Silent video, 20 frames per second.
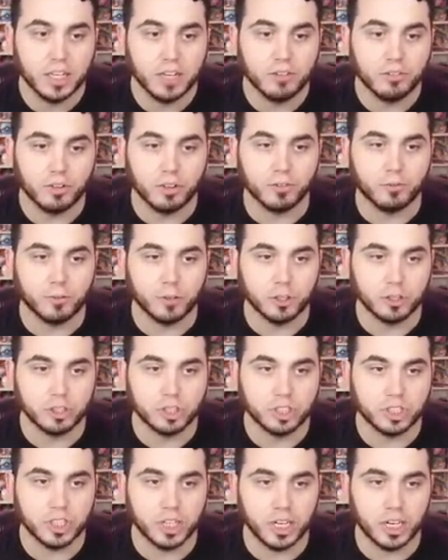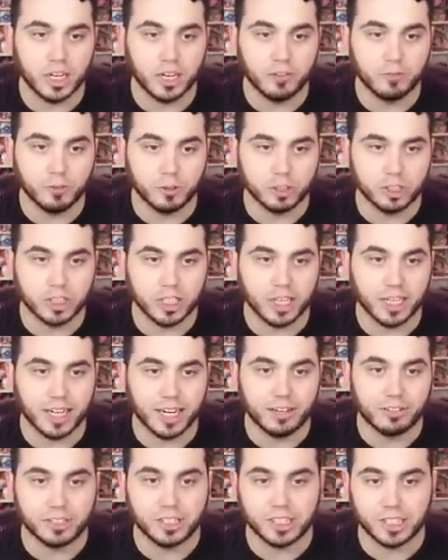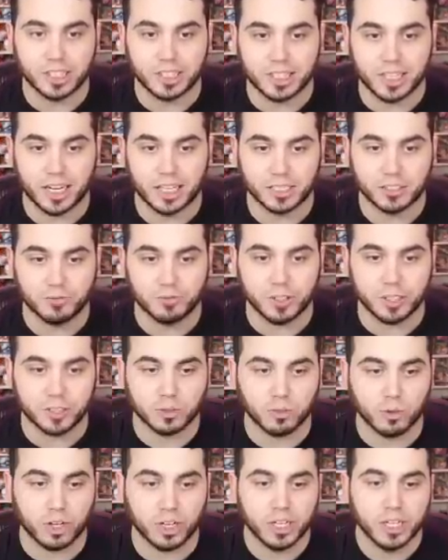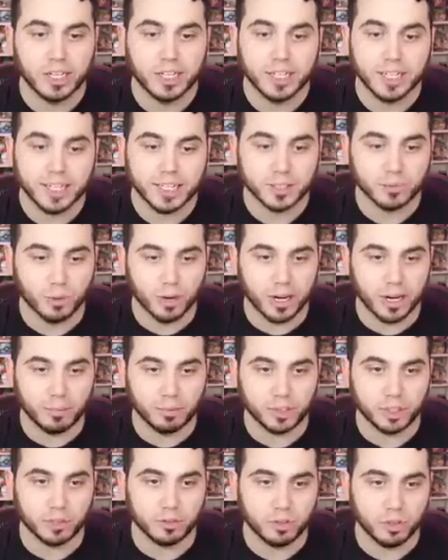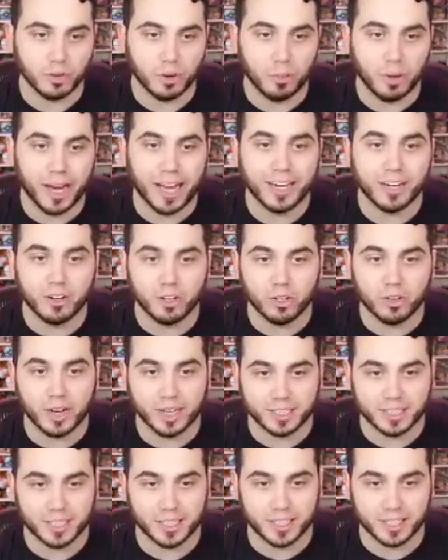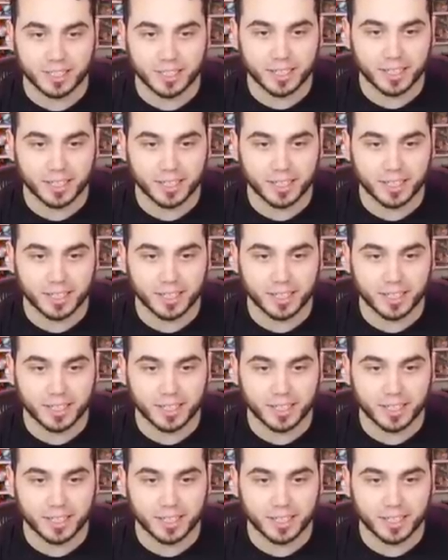for the first uh, first day. Now it's 6,000 for this one because we're on episode two. But I know you guys can hit that.